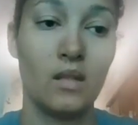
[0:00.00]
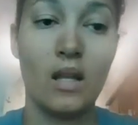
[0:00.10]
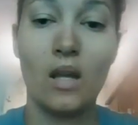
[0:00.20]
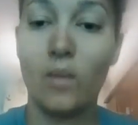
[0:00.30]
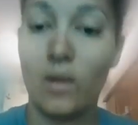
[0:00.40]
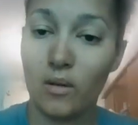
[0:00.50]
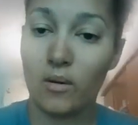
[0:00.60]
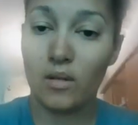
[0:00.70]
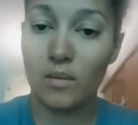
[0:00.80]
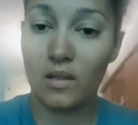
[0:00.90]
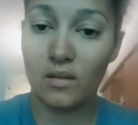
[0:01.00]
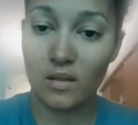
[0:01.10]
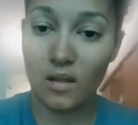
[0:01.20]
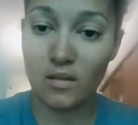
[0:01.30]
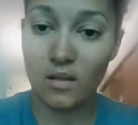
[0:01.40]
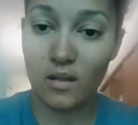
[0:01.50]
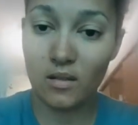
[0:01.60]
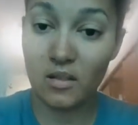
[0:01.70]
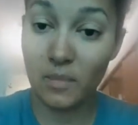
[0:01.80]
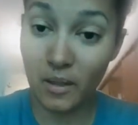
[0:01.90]
Today we are going to be
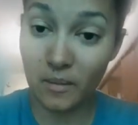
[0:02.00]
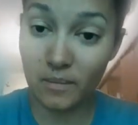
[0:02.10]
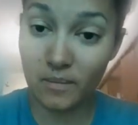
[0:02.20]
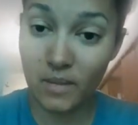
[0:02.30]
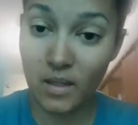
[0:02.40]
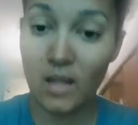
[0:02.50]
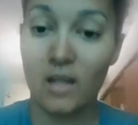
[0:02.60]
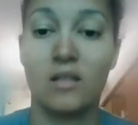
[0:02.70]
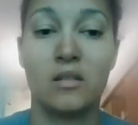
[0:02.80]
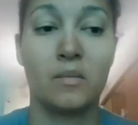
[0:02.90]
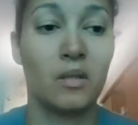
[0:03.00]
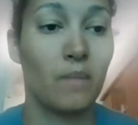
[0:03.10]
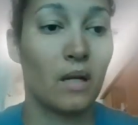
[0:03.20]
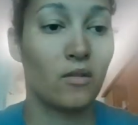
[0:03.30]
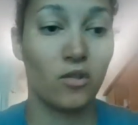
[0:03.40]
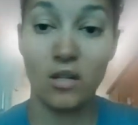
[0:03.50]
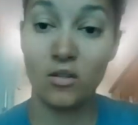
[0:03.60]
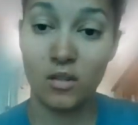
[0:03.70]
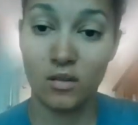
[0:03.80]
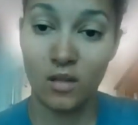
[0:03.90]
discussing sperm
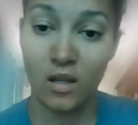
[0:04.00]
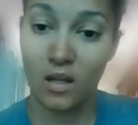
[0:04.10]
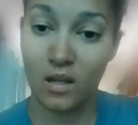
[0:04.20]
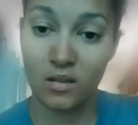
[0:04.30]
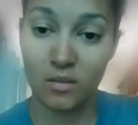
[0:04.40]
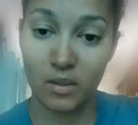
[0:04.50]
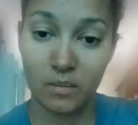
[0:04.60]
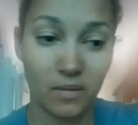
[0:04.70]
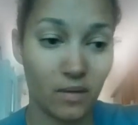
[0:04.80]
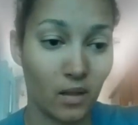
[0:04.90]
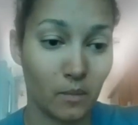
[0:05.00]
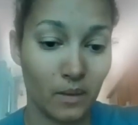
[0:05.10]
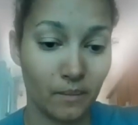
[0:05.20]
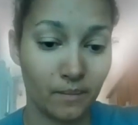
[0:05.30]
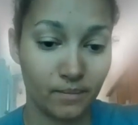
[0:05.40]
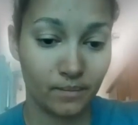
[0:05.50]
maturation, and sperm development.